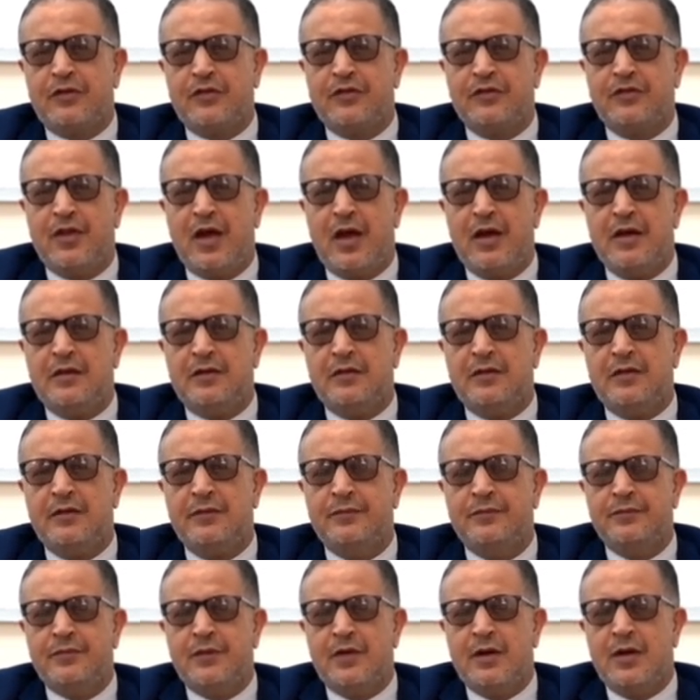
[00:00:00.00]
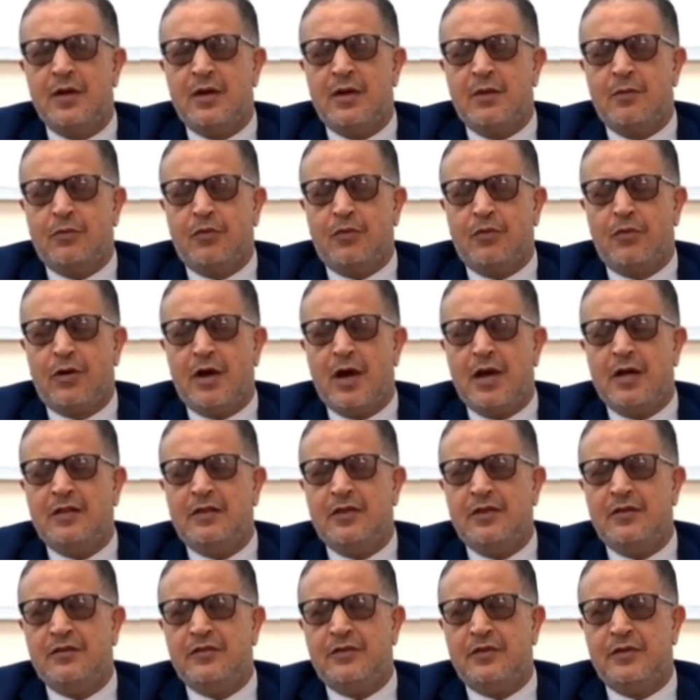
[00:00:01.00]
The site,
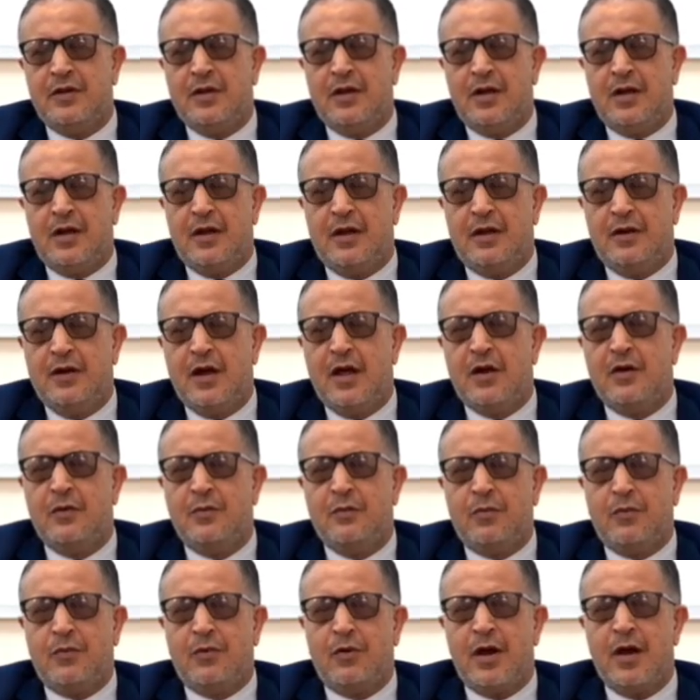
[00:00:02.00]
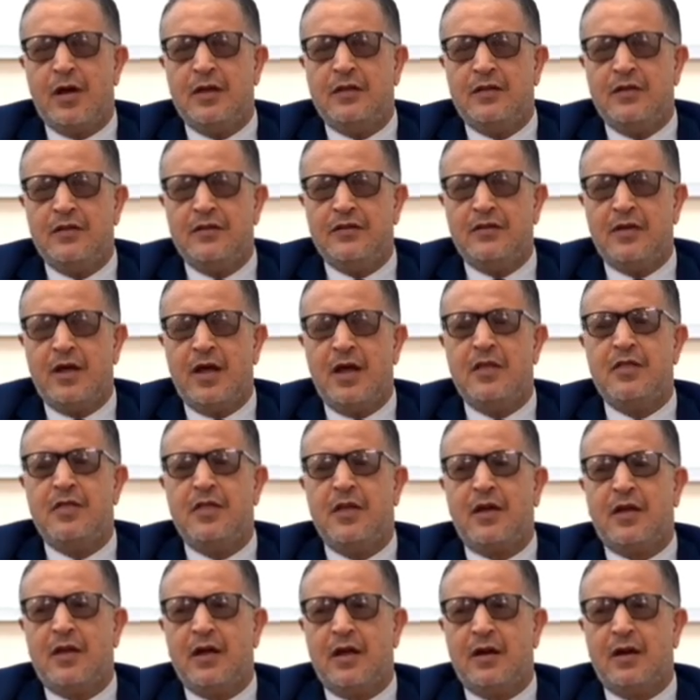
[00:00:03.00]
pruritus, non-pruritus, and
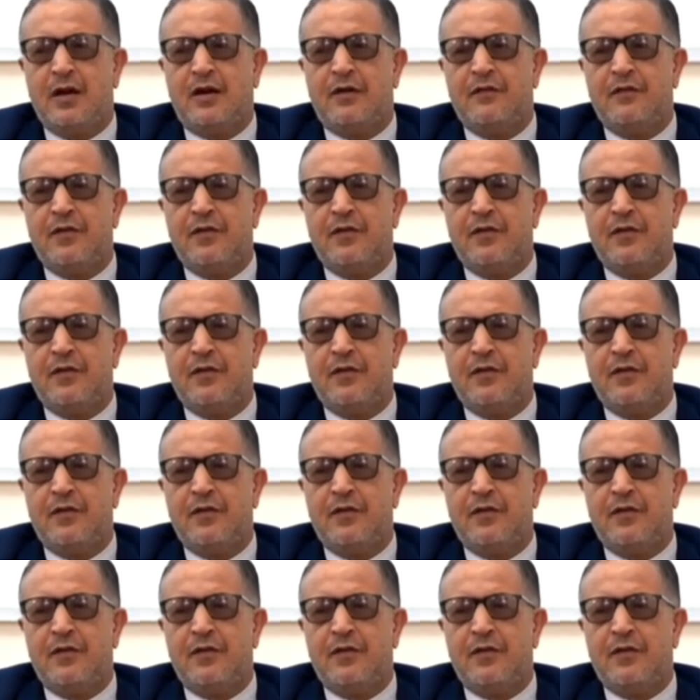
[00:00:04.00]
the color.